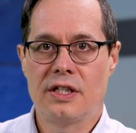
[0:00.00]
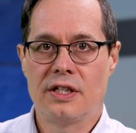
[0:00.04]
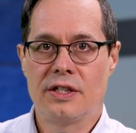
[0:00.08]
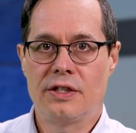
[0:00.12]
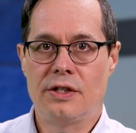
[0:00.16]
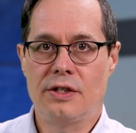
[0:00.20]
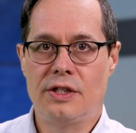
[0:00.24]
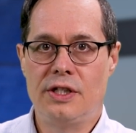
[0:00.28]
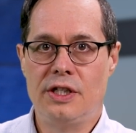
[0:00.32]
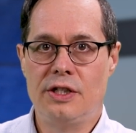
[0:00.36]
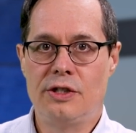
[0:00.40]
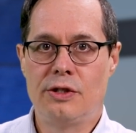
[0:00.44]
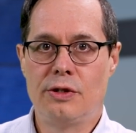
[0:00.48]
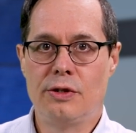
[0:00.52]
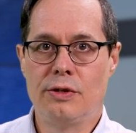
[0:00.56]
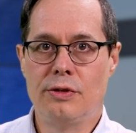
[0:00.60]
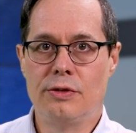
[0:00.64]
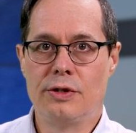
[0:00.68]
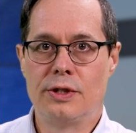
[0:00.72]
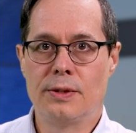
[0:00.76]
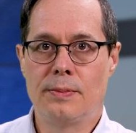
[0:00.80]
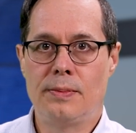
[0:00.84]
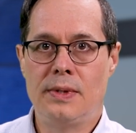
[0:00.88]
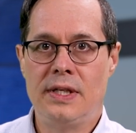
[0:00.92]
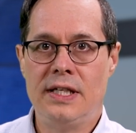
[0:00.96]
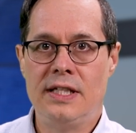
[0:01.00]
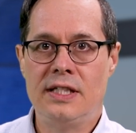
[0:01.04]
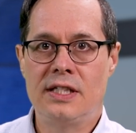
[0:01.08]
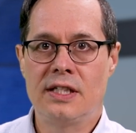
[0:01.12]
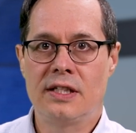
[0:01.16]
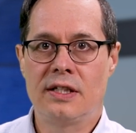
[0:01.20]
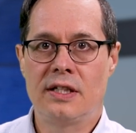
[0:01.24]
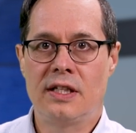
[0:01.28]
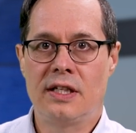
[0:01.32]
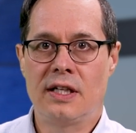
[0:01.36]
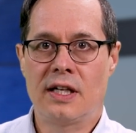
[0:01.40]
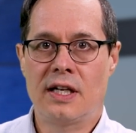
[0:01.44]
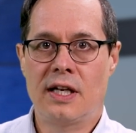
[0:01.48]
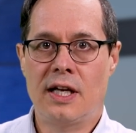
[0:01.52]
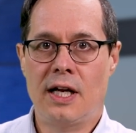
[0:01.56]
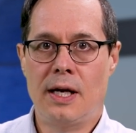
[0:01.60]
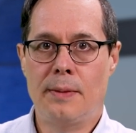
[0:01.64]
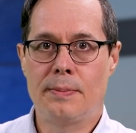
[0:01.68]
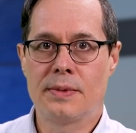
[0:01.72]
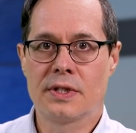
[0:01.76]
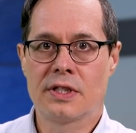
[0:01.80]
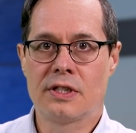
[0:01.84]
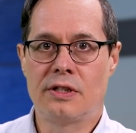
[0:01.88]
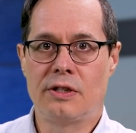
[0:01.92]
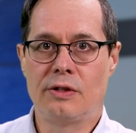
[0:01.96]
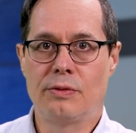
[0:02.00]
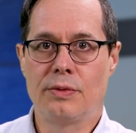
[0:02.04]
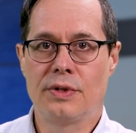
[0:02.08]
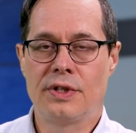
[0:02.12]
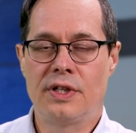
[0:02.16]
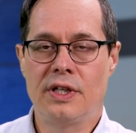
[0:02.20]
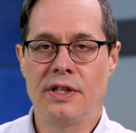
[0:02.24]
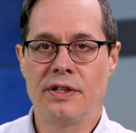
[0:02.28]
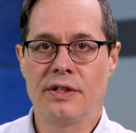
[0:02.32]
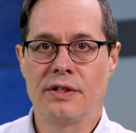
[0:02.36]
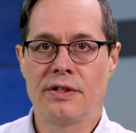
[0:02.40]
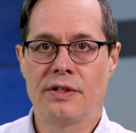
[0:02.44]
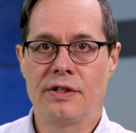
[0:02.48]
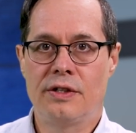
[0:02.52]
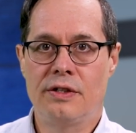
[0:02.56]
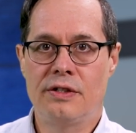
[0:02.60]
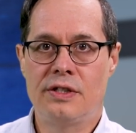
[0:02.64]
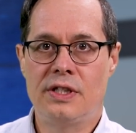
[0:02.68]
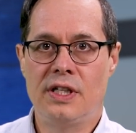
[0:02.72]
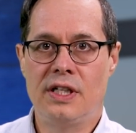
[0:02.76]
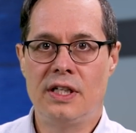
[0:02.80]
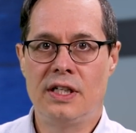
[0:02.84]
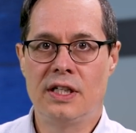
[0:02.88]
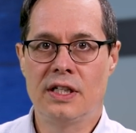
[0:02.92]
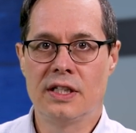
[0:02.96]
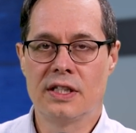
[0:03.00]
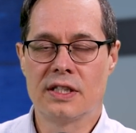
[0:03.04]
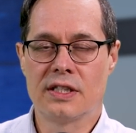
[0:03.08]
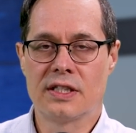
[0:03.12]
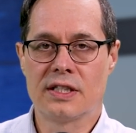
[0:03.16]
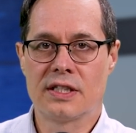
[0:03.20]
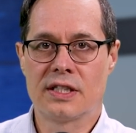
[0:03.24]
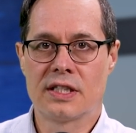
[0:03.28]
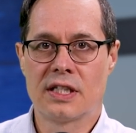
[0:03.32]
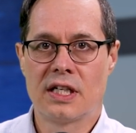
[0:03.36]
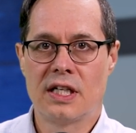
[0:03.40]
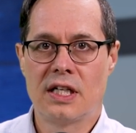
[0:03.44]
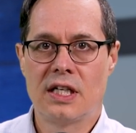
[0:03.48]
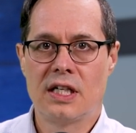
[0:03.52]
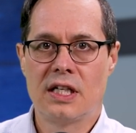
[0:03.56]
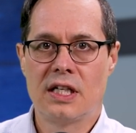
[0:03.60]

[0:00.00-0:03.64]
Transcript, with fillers: 32 depleted their capital within 30 years,